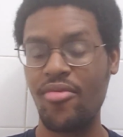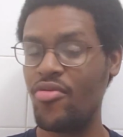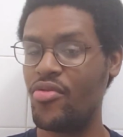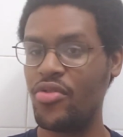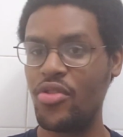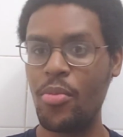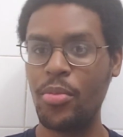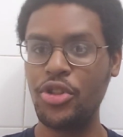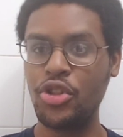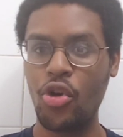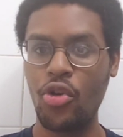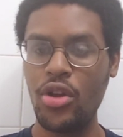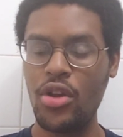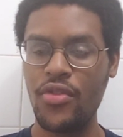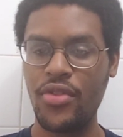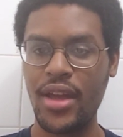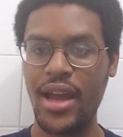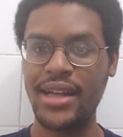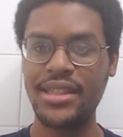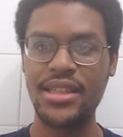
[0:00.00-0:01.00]
the majority
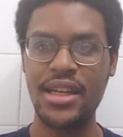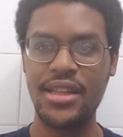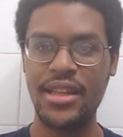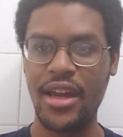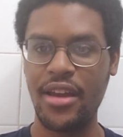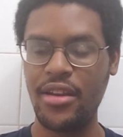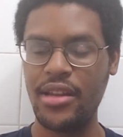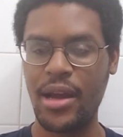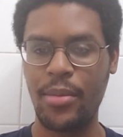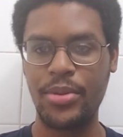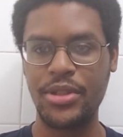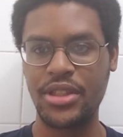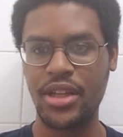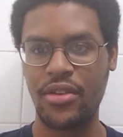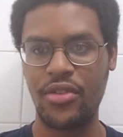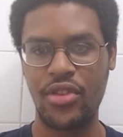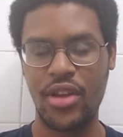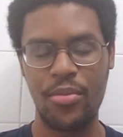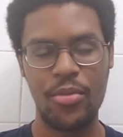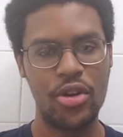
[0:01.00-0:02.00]
of, I say 99%
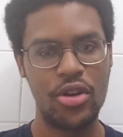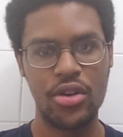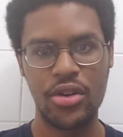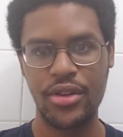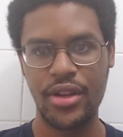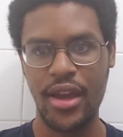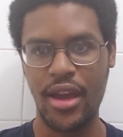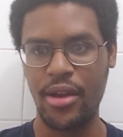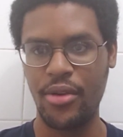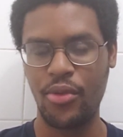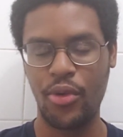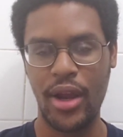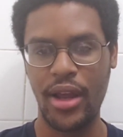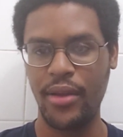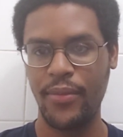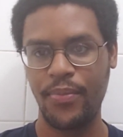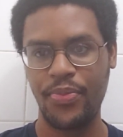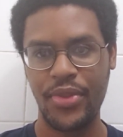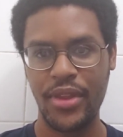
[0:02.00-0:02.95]
of them are gonna die, right?